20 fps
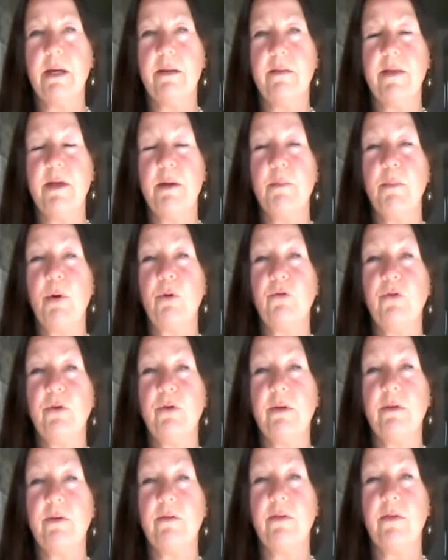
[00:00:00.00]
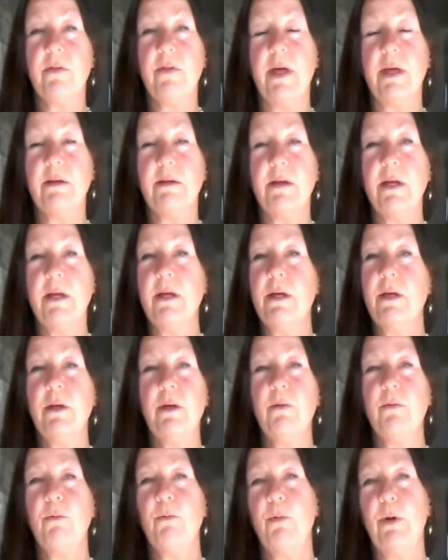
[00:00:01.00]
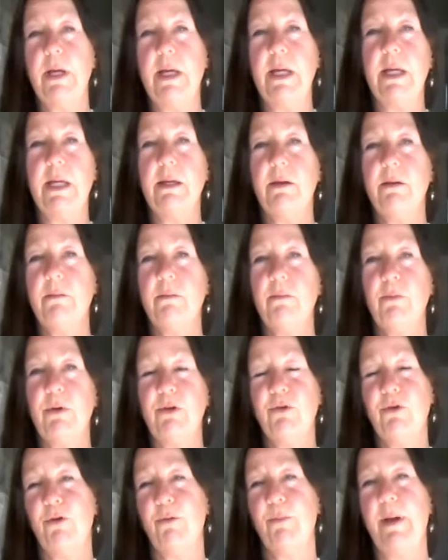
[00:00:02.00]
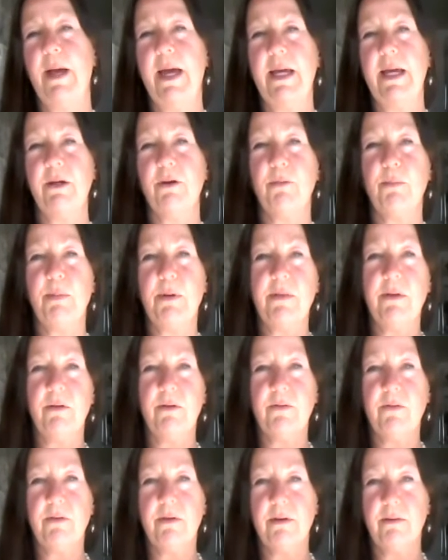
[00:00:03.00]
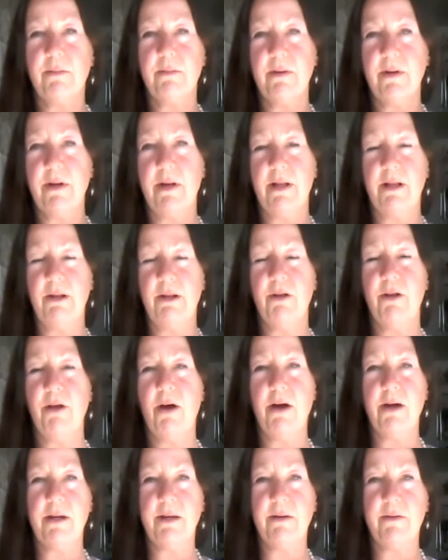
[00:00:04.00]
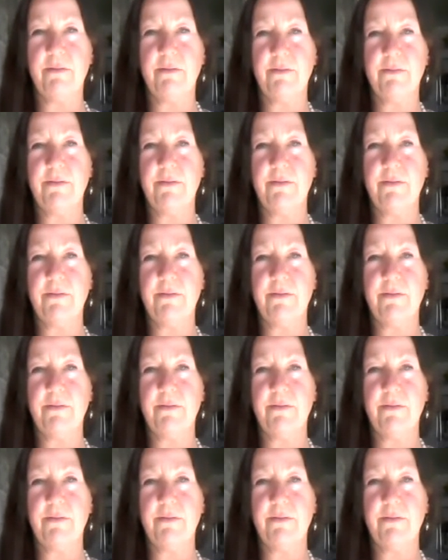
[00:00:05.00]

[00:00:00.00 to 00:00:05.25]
emotions that we term anger, but there's a lot of